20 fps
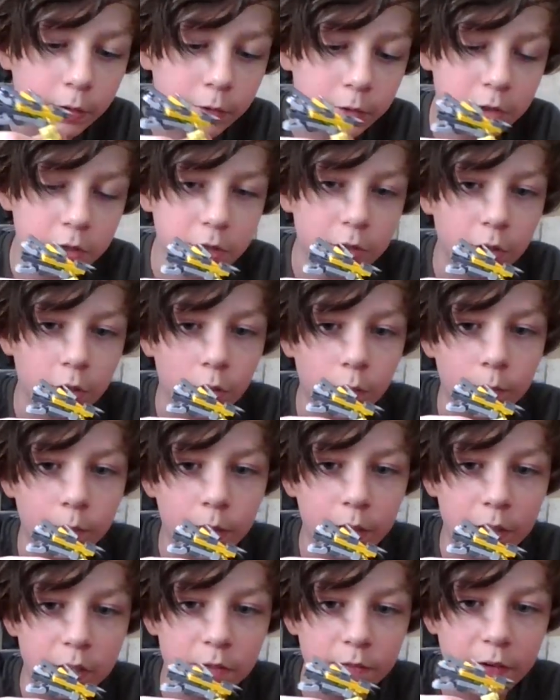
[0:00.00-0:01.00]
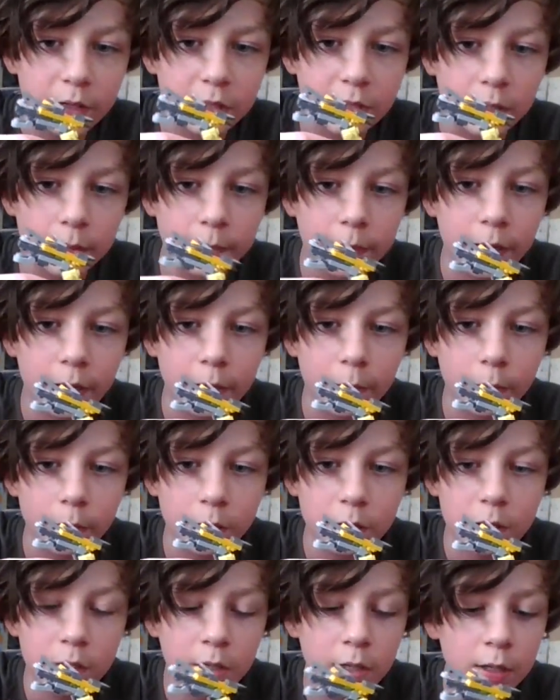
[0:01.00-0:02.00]
slope bit is facing
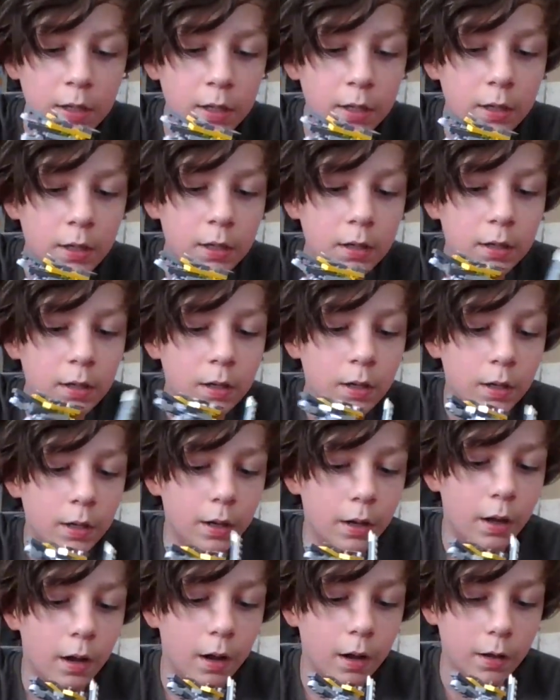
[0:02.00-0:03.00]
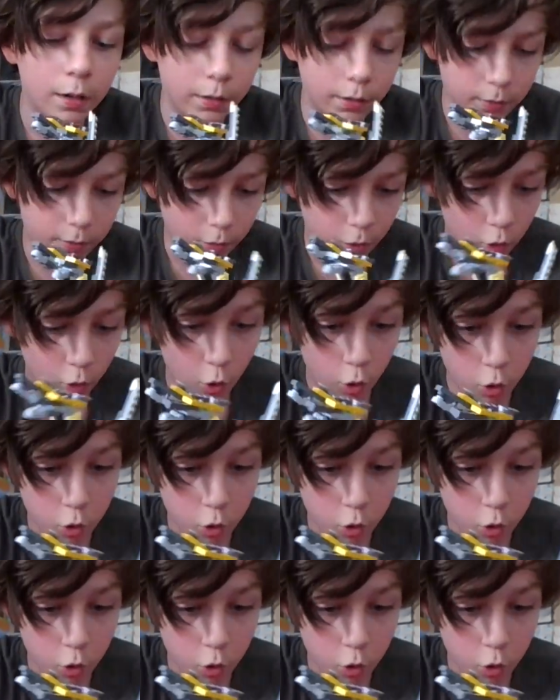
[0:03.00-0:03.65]
backwards. Ooh.